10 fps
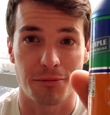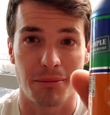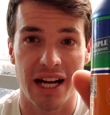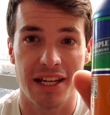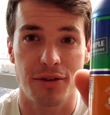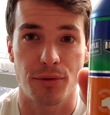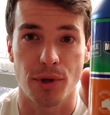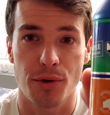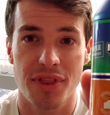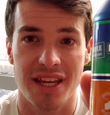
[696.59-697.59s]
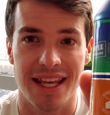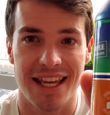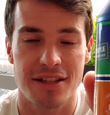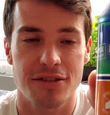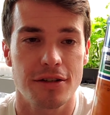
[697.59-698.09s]
Mighty Growth
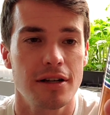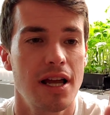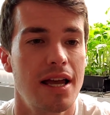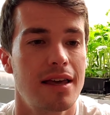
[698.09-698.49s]
Enhancer.